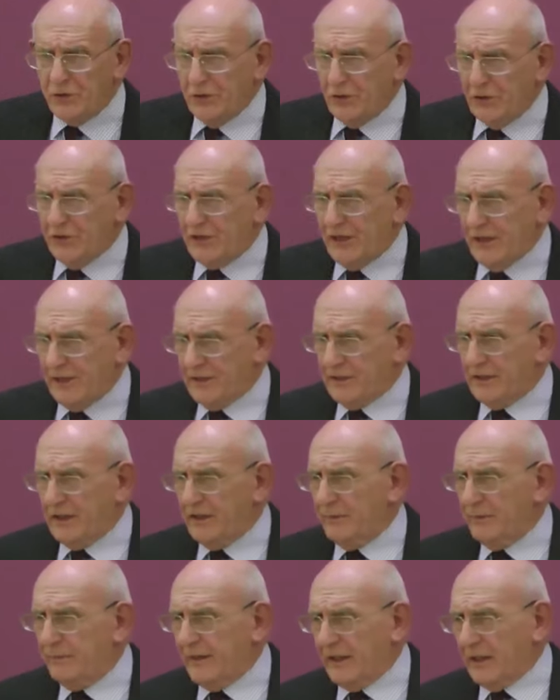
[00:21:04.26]
think
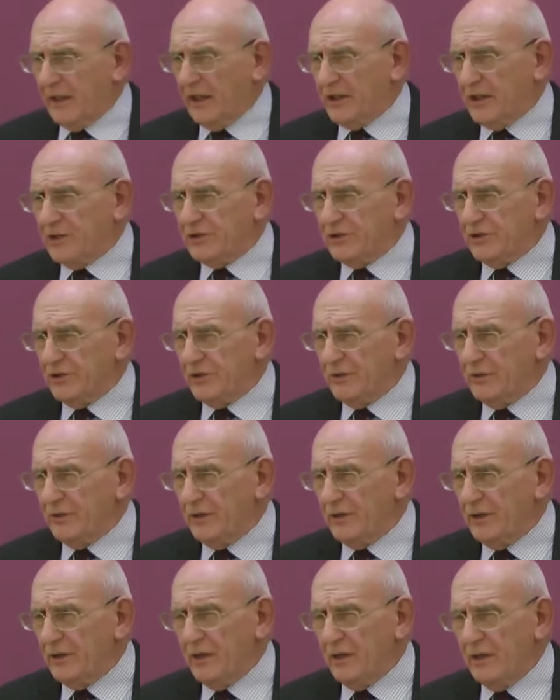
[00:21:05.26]
because you're
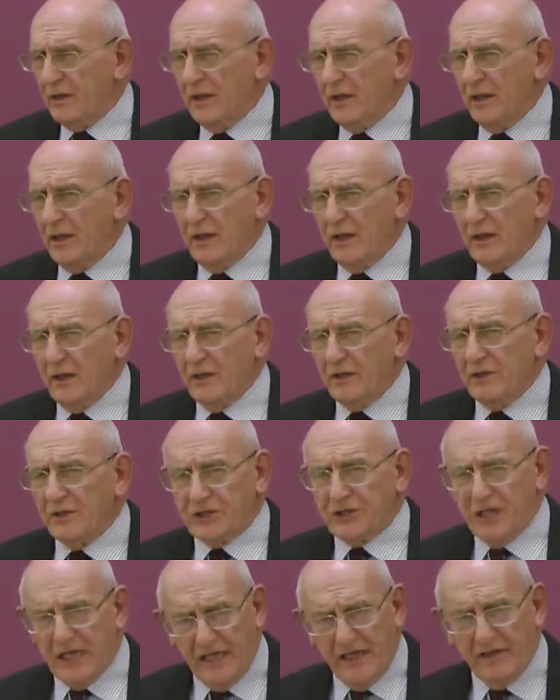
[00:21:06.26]

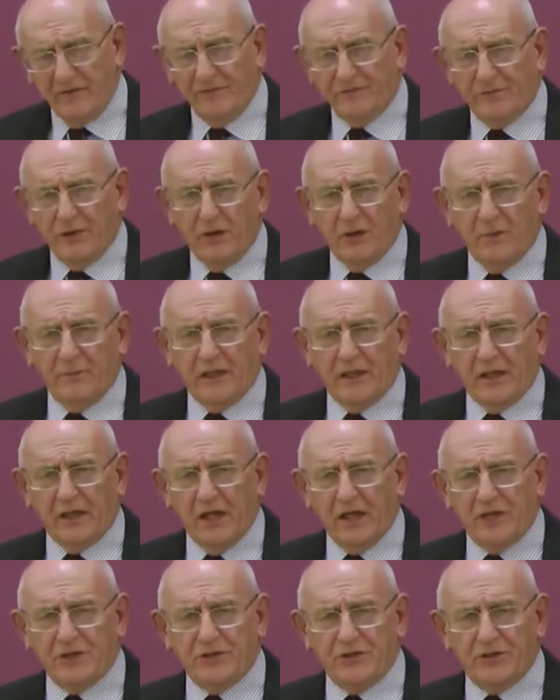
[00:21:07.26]
saved or
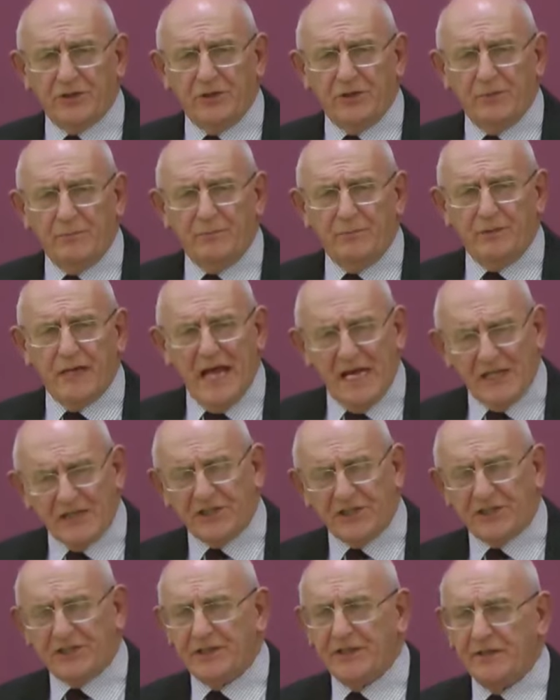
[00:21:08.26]
because you're
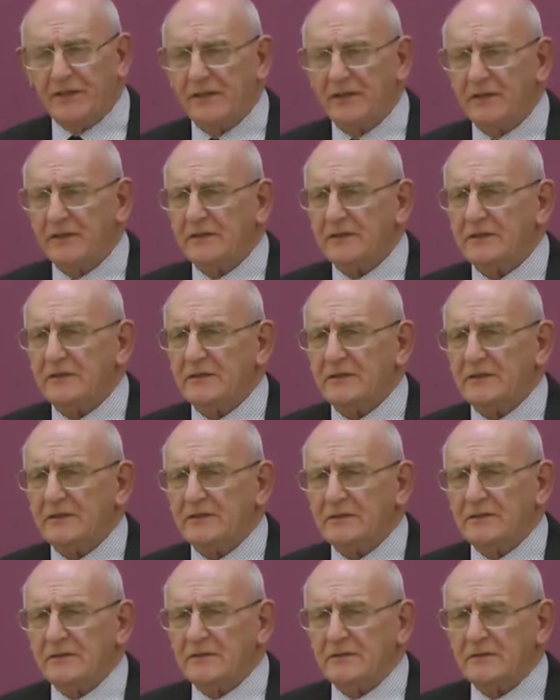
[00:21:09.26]
blessed
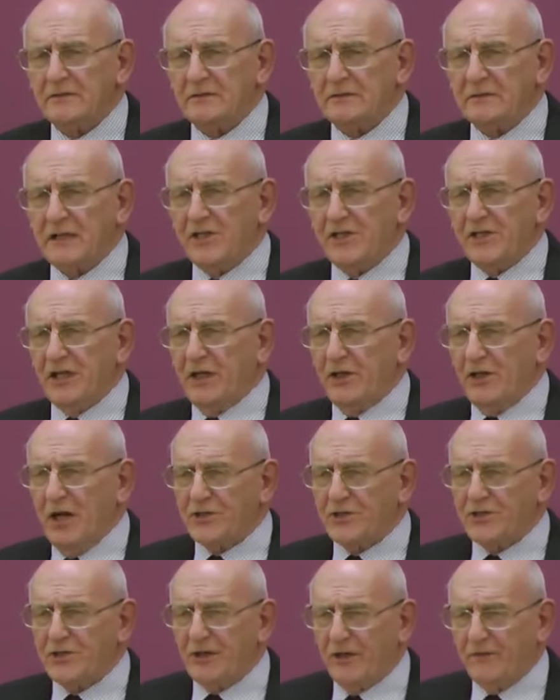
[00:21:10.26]
that you'll
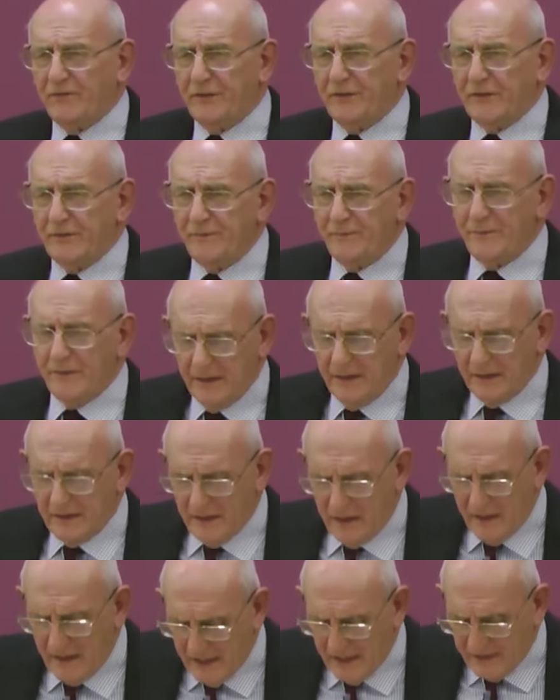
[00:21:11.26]
not suffer.
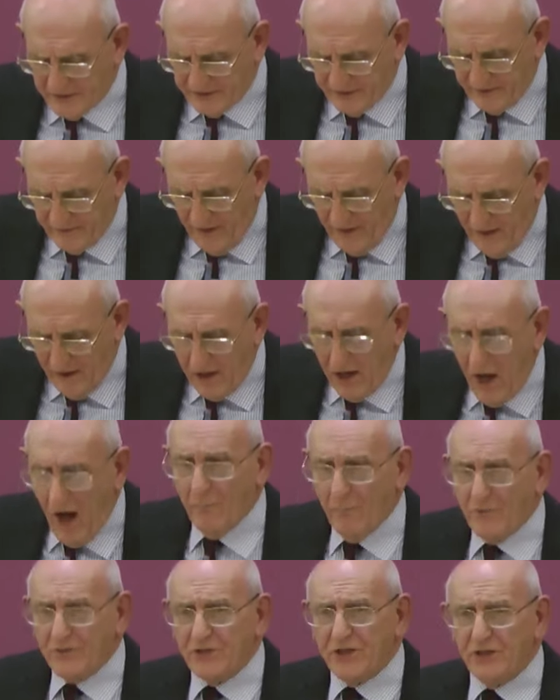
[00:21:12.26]
It's the very
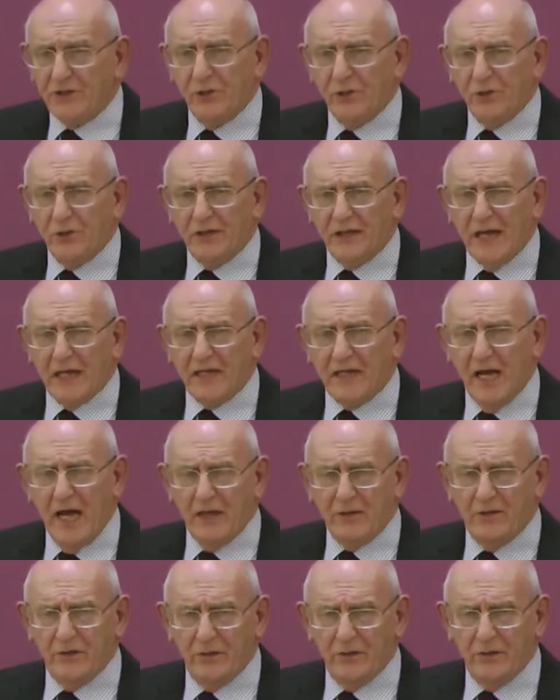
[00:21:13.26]
opposite to it, I tell you.